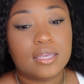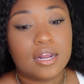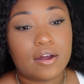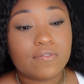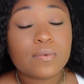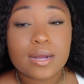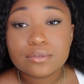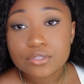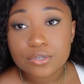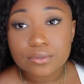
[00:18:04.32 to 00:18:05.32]
get off
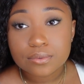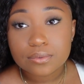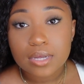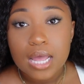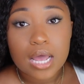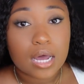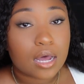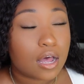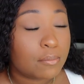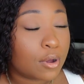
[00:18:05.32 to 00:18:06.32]
around 2,
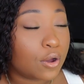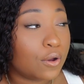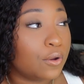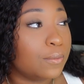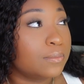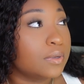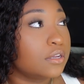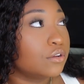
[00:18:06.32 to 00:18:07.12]
come home,